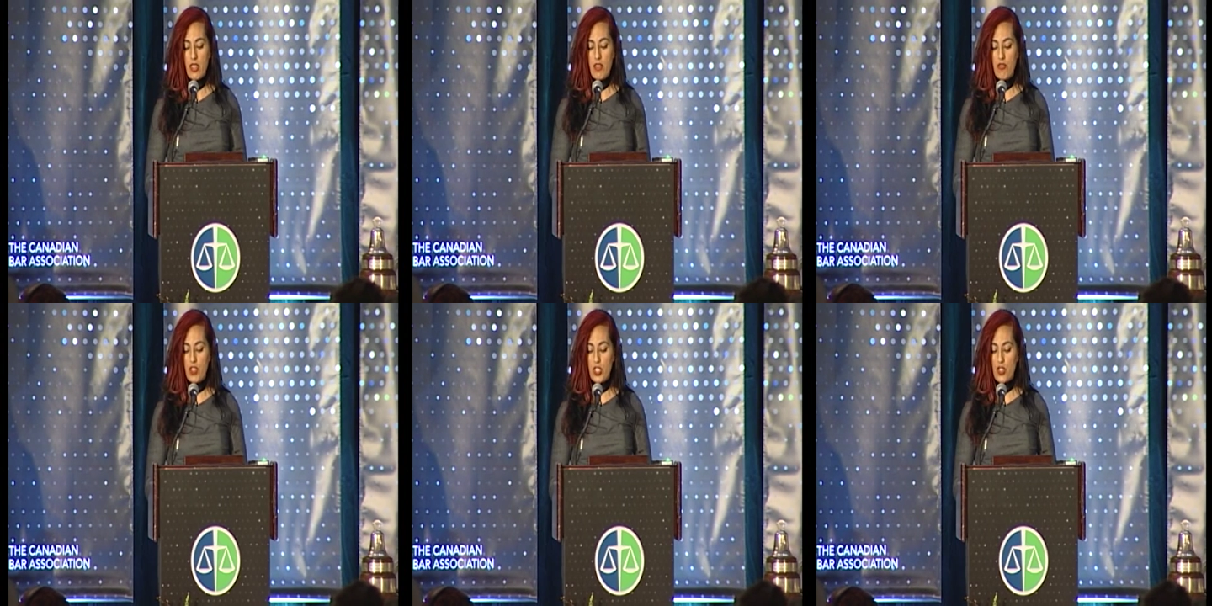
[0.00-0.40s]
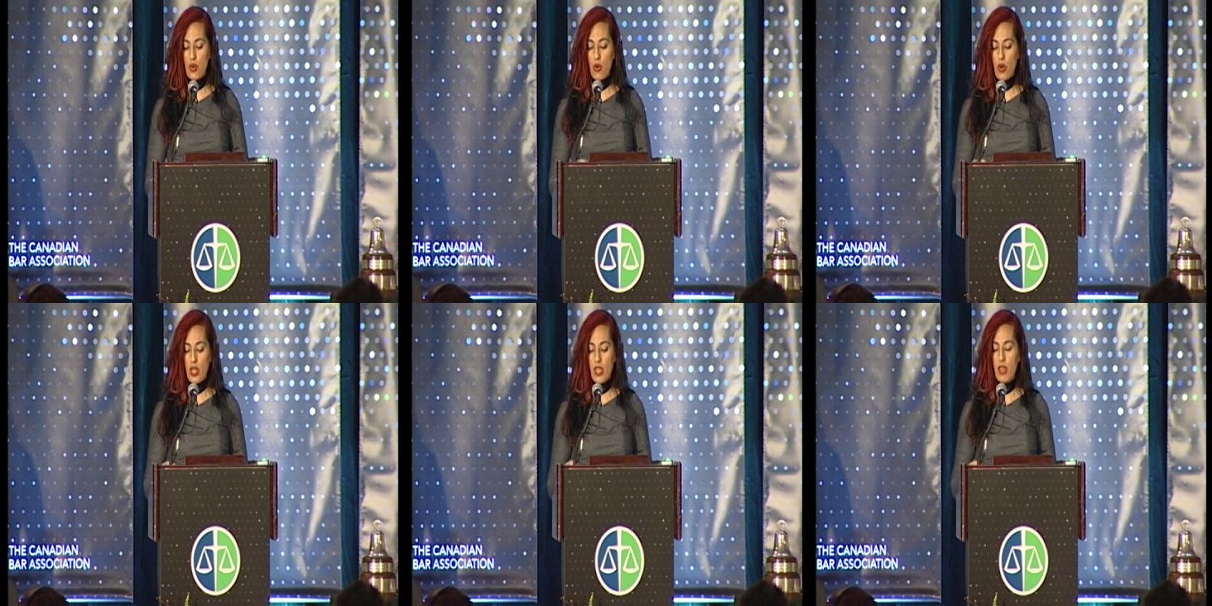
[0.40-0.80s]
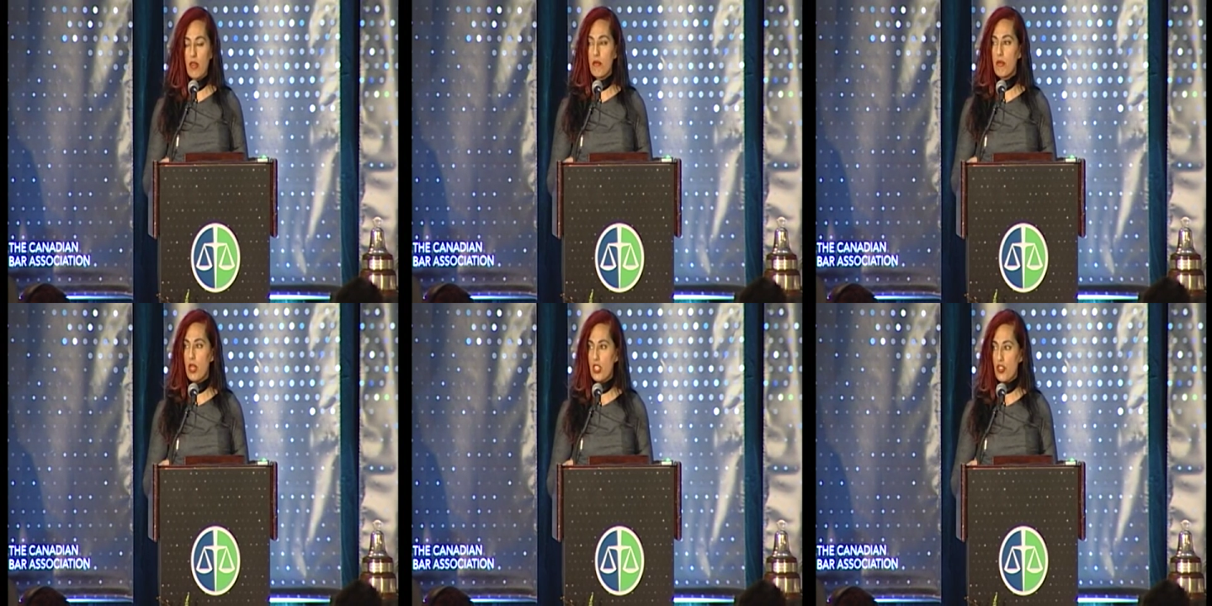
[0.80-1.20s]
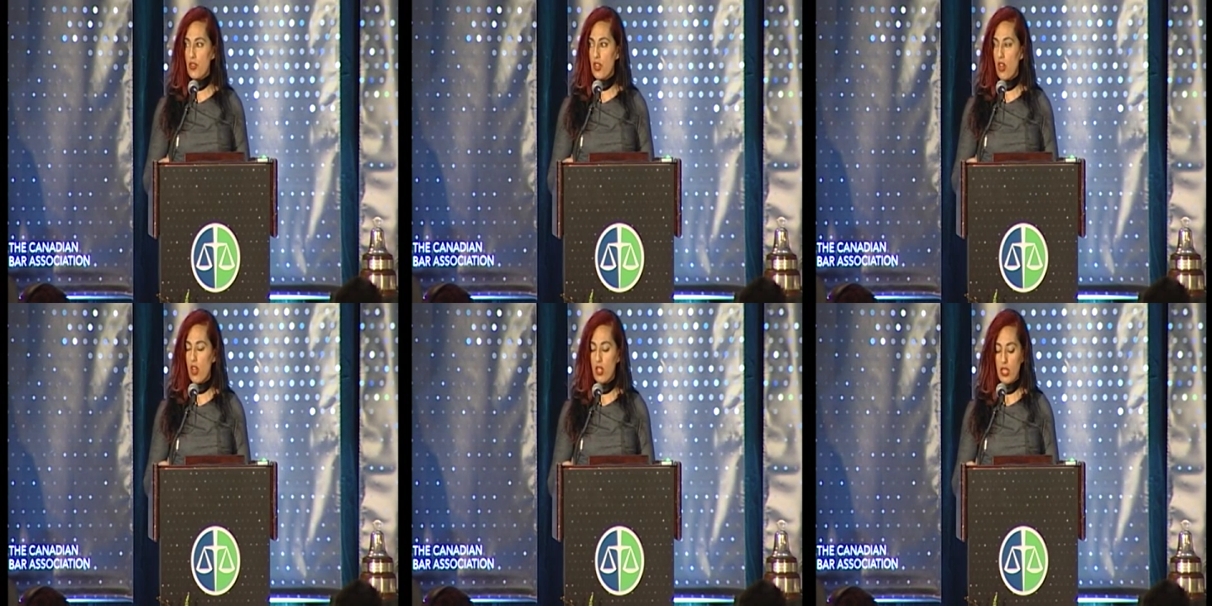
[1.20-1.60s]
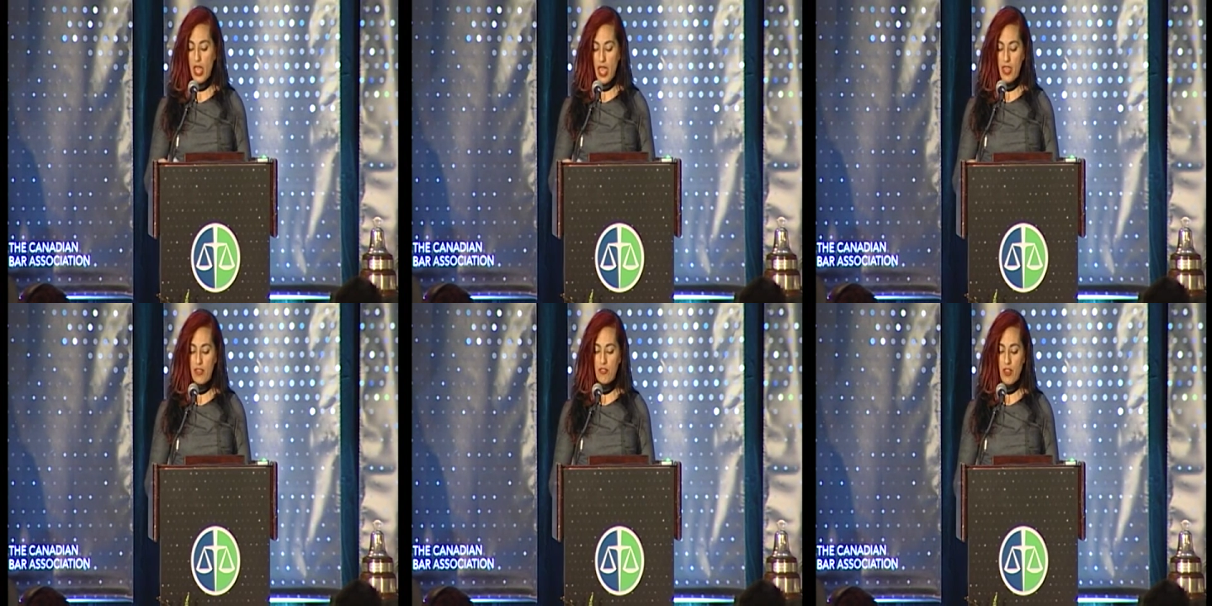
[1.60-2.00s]
in Victoria, Montreal,
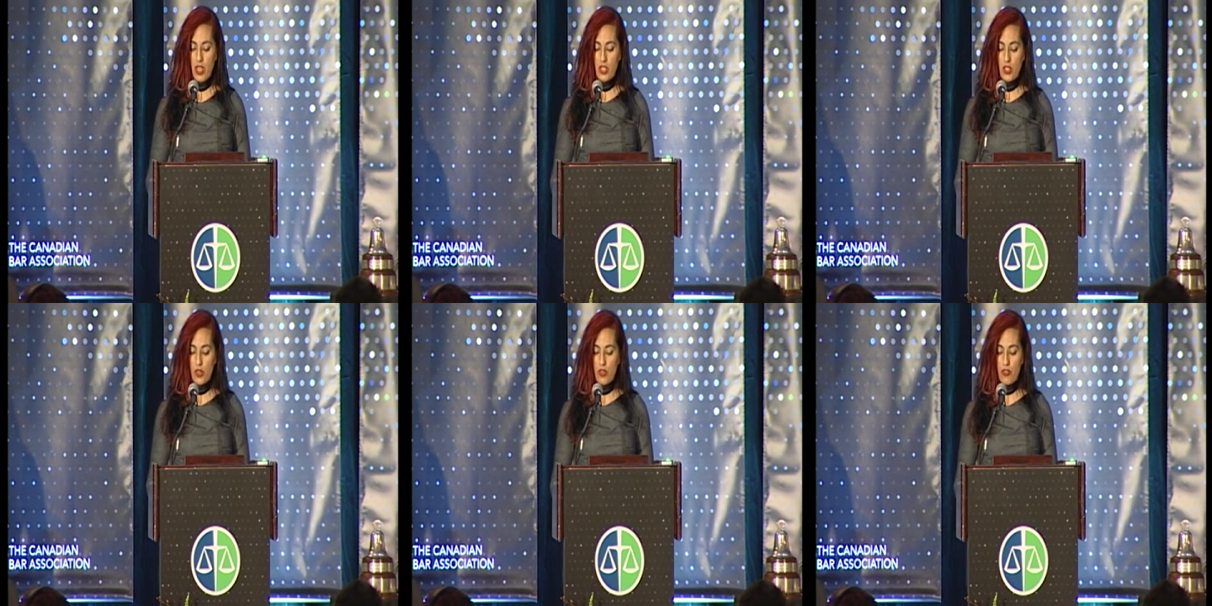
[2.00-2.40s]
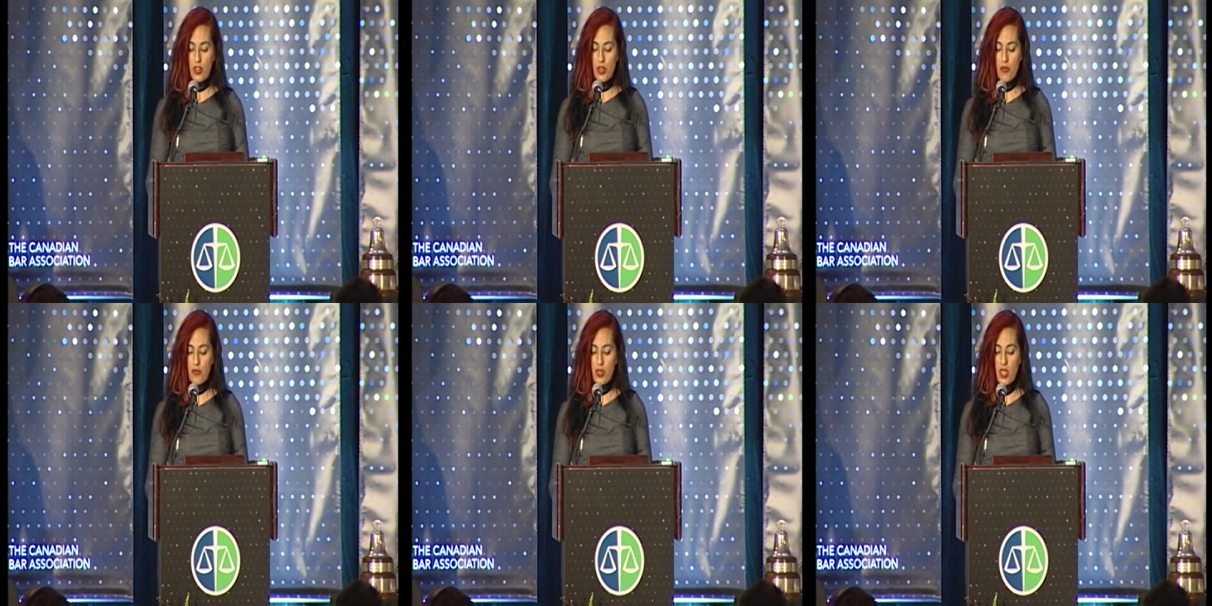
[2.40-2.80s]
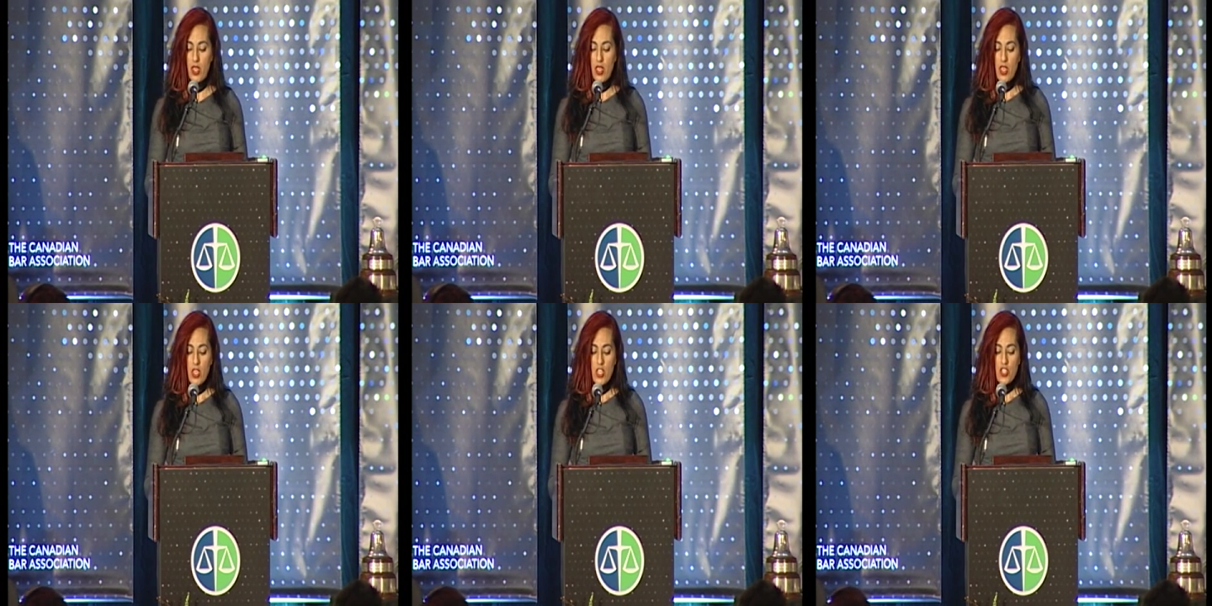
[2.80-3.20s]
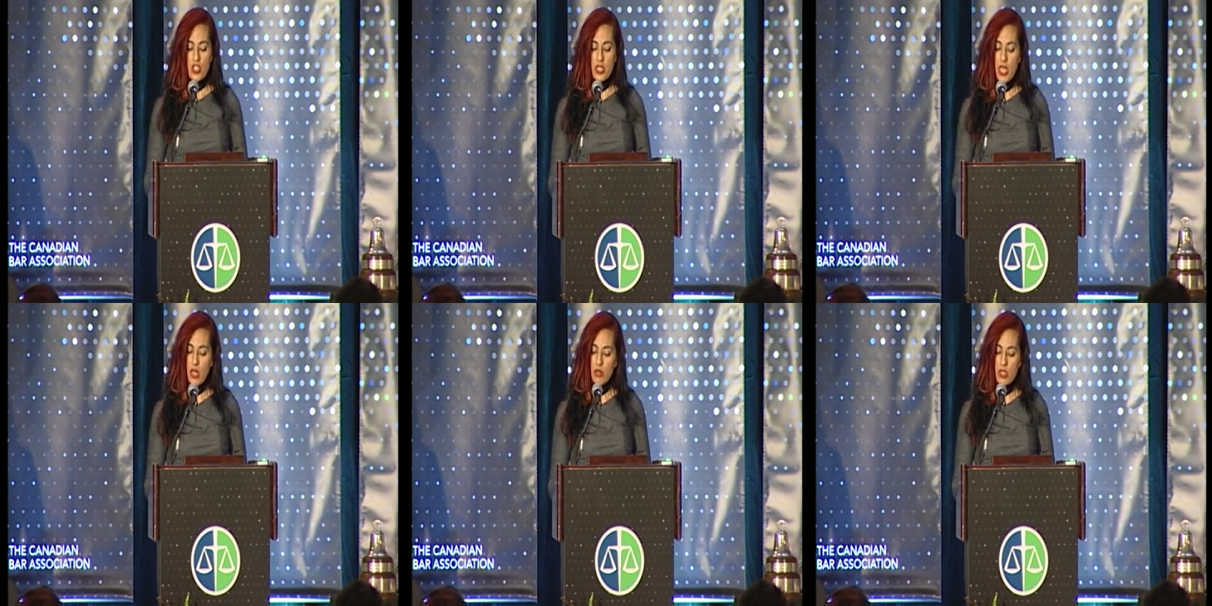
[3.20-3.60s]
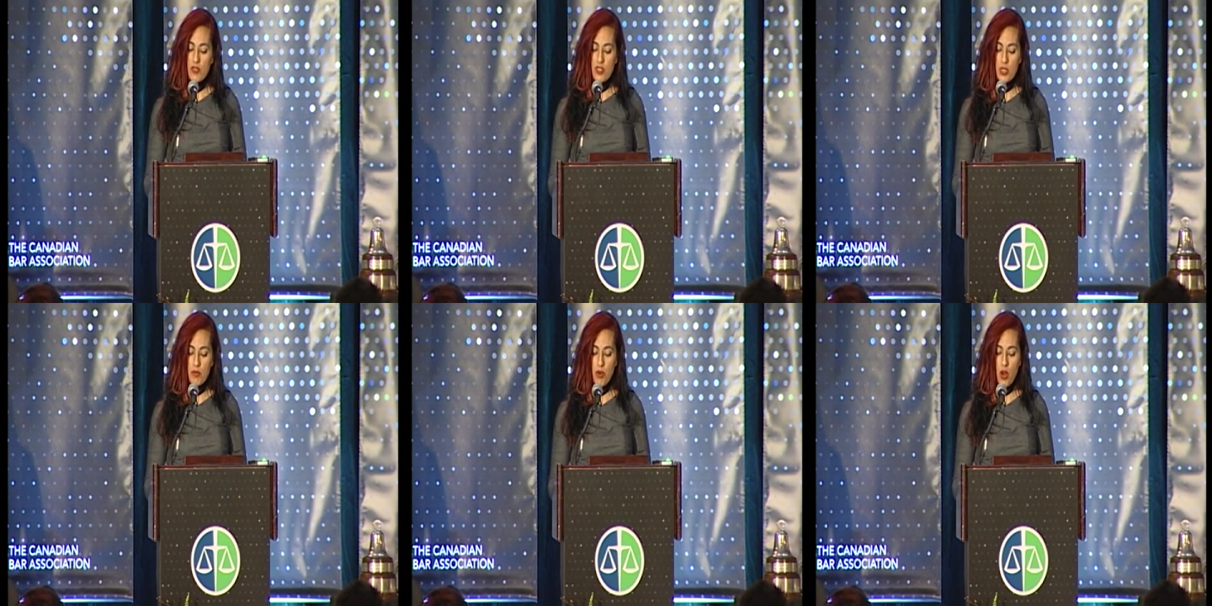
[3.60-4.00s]
and Vancouver. She now
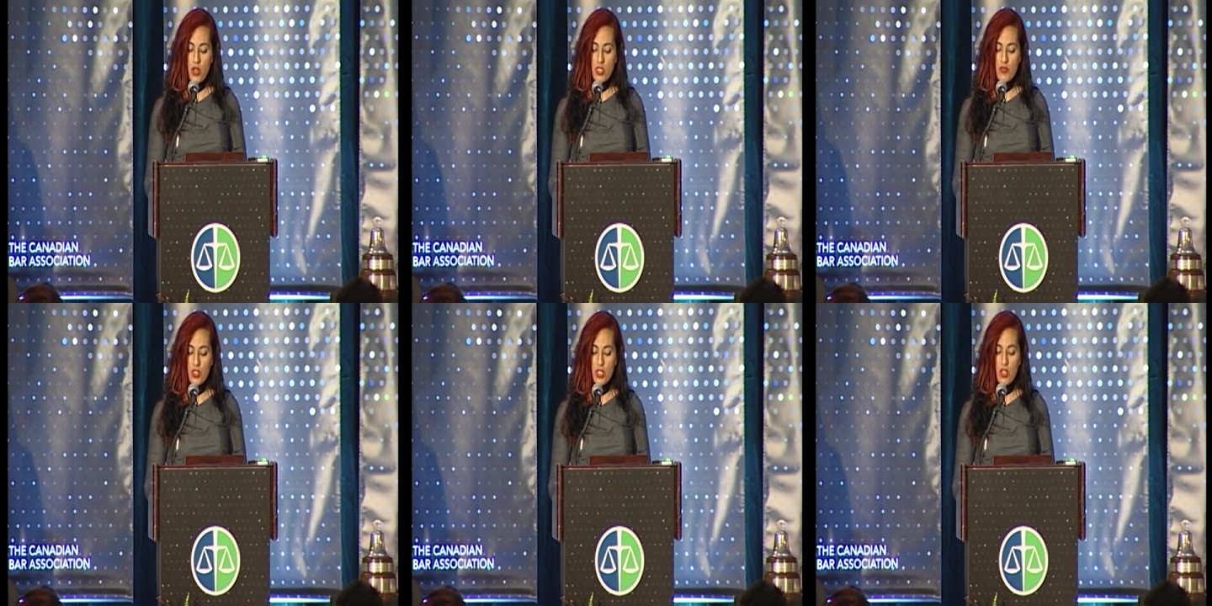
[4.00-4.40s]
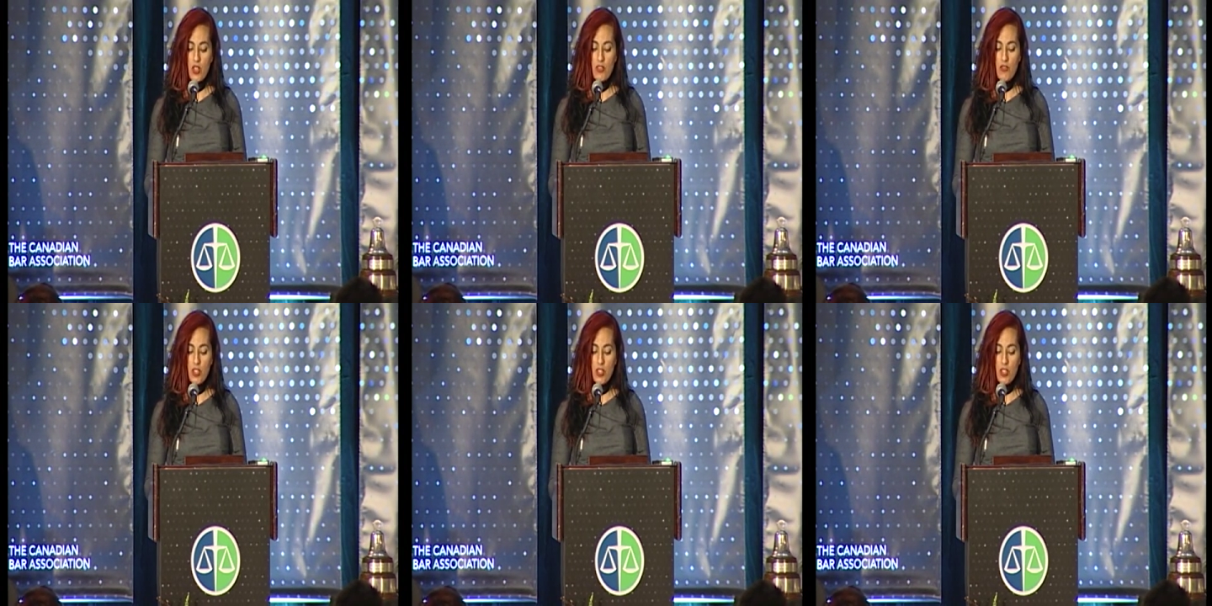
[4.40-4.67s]
lives in Parksville on